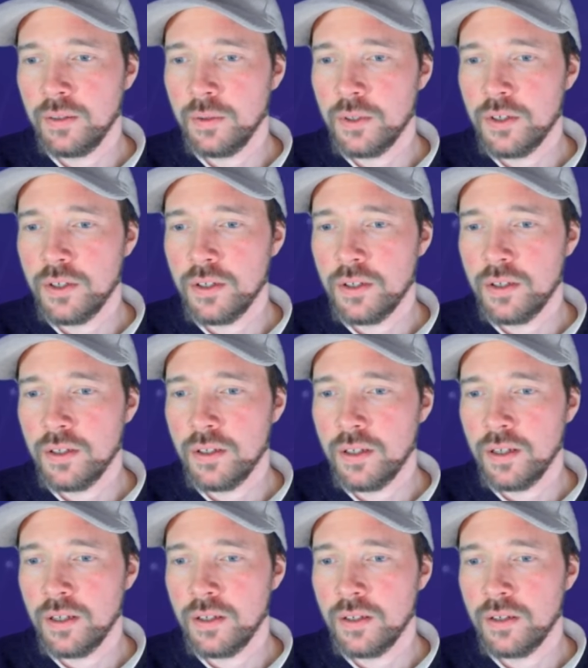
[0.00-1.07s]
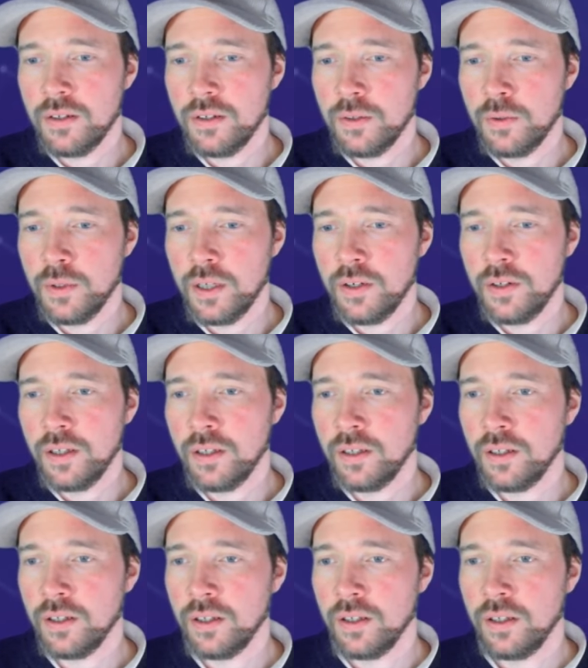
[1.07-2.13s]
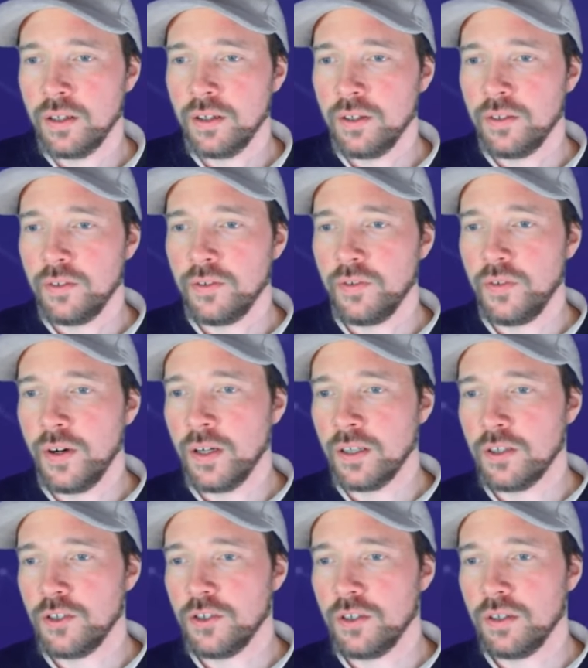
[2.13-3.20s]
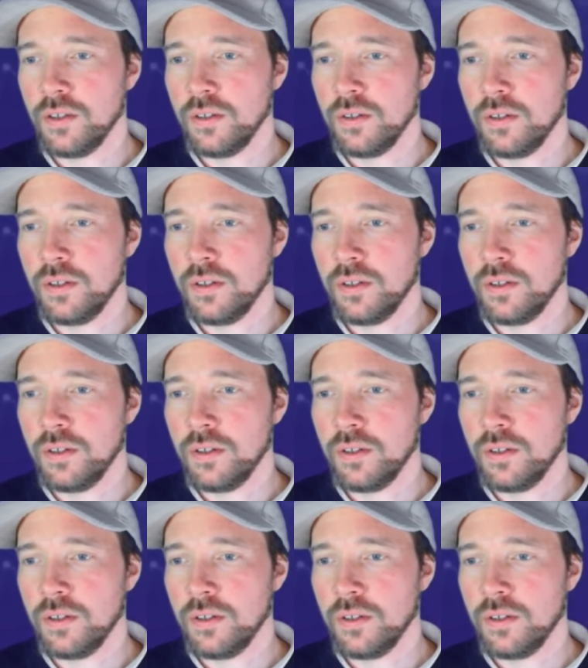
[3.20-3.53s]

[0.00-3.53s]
which is the squaring function.